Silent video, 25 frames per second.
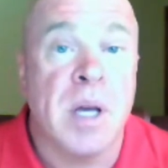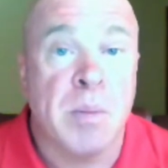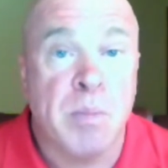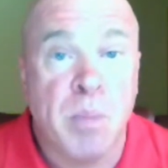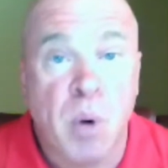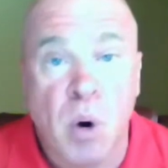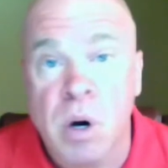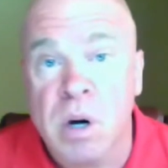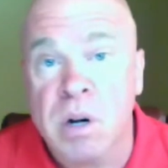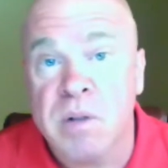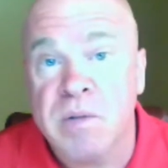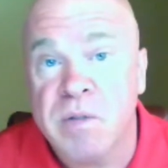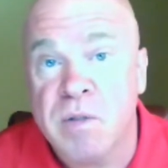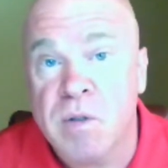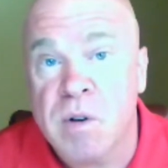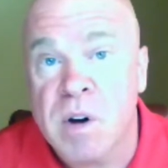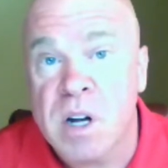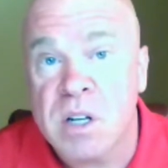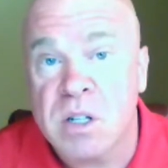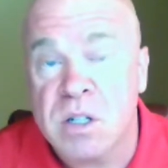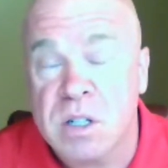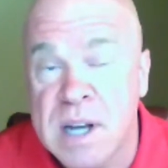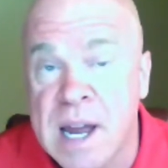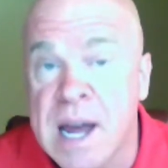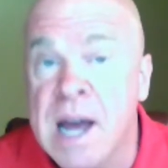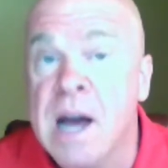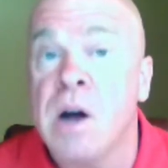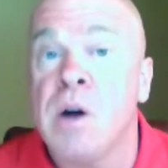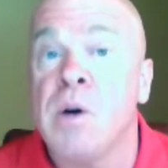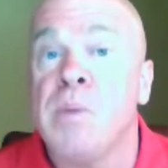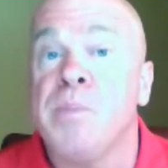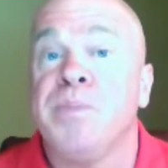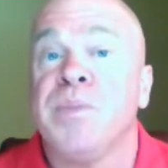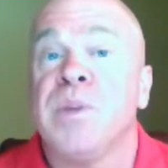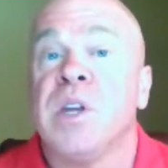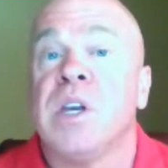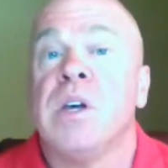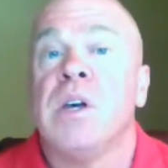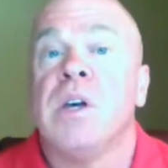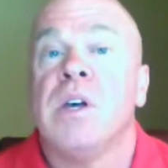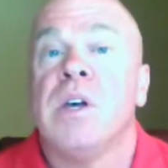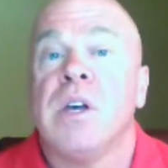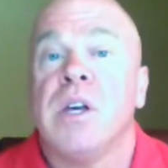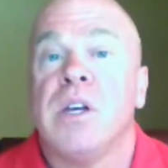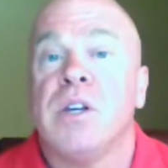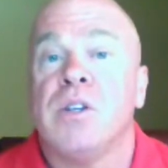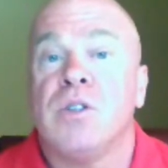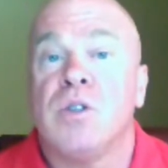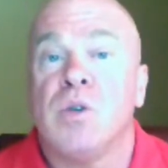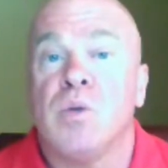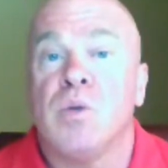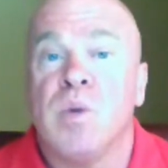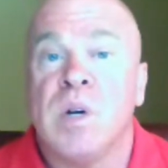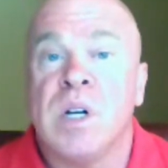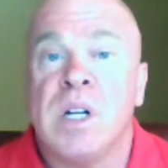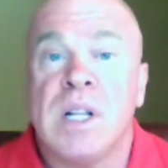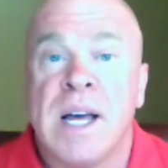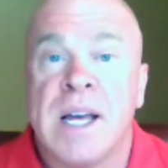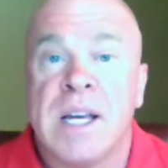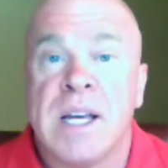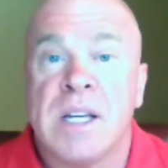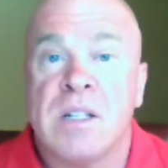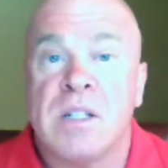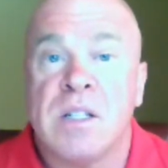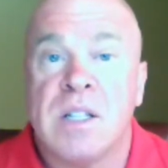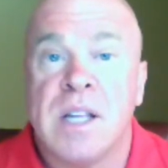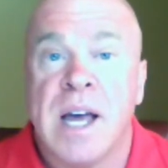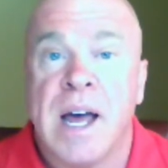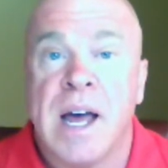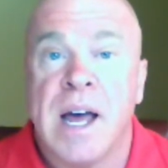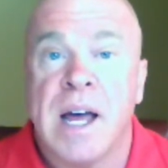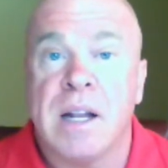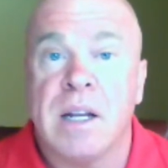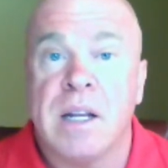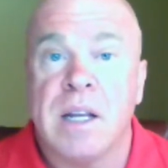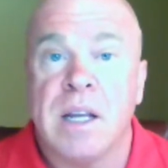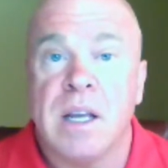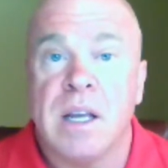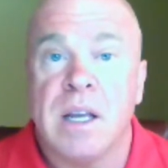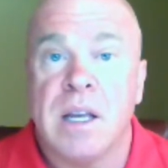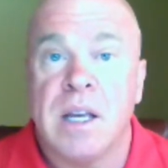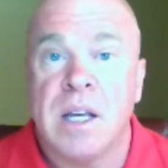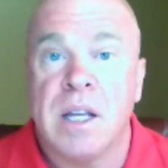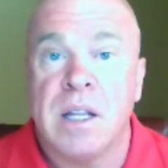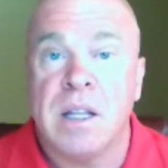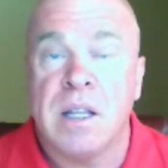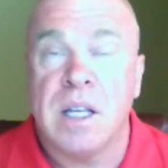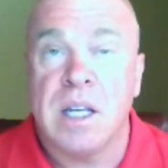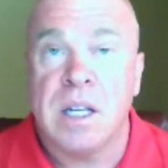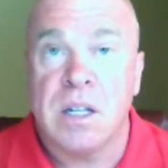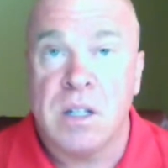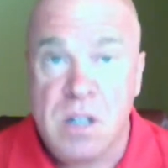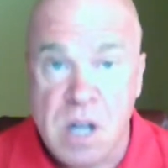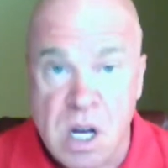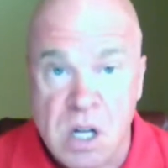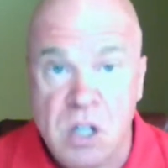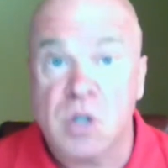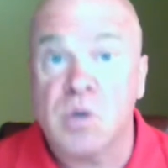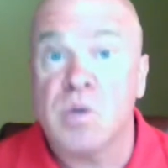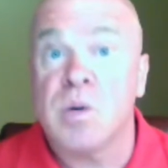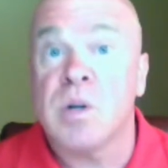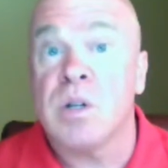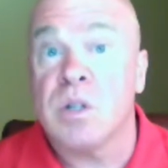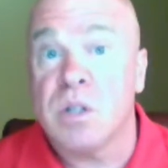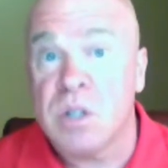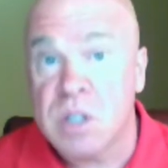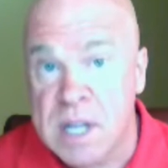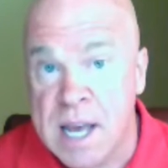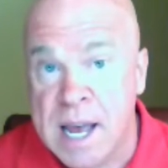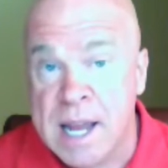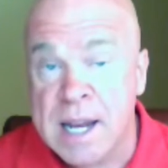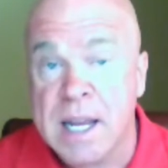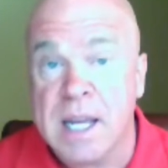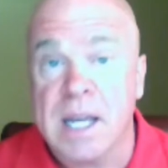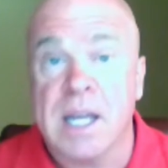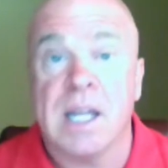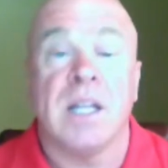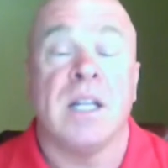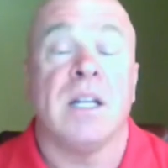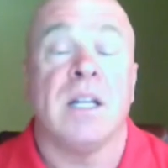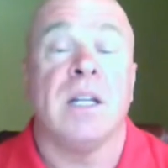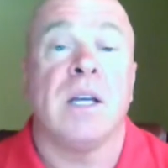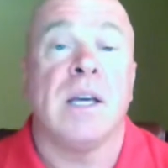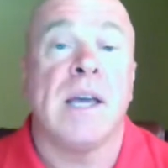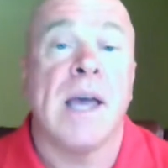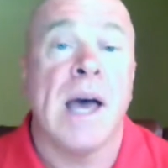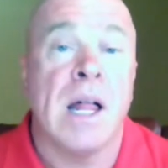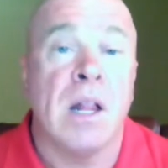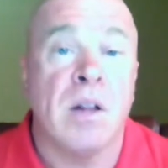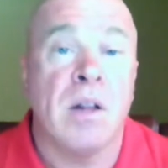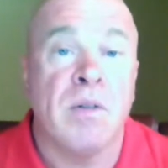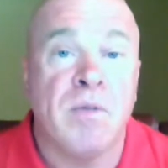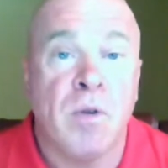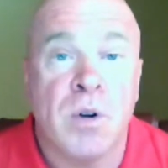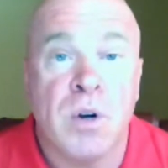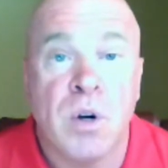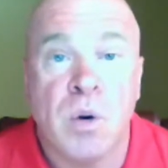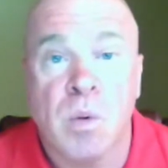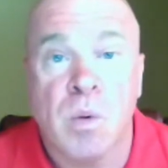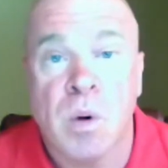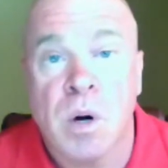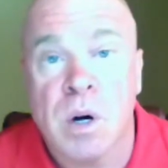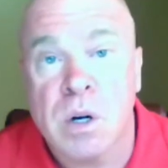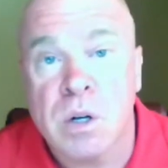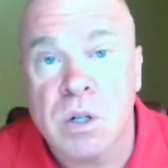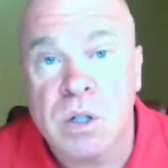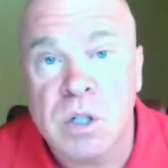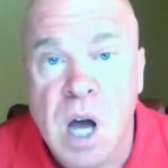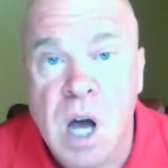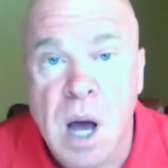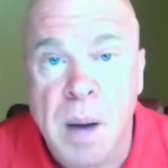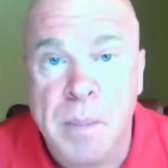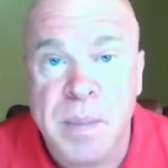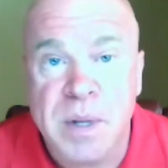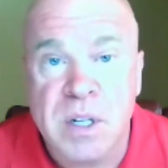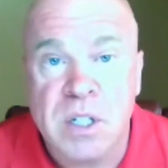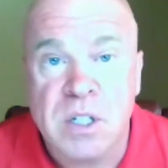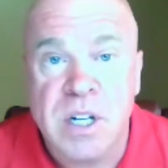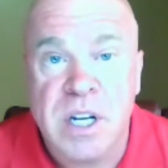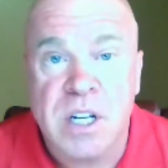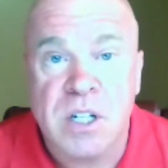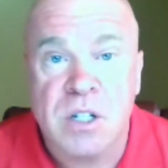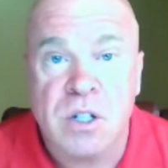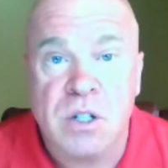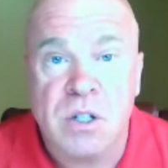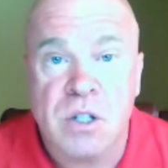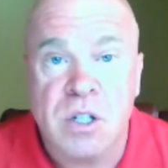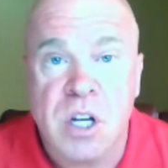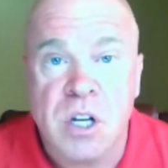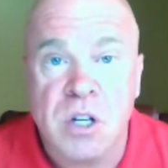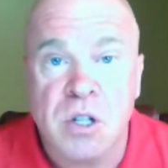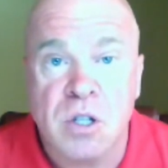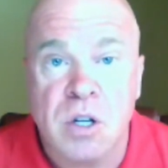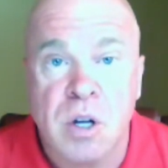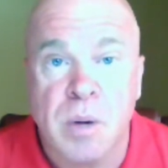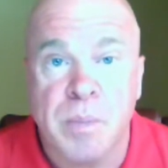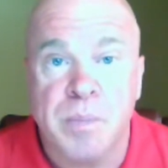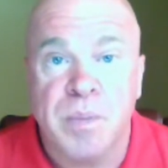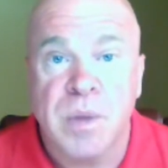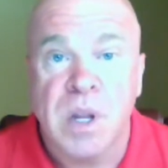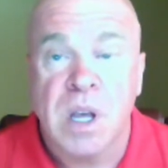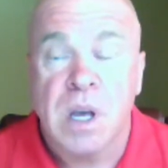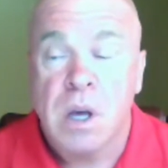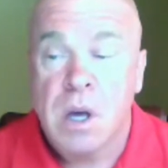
Important for us now is to realize that in the industrial setting and in the California workers' compensation system,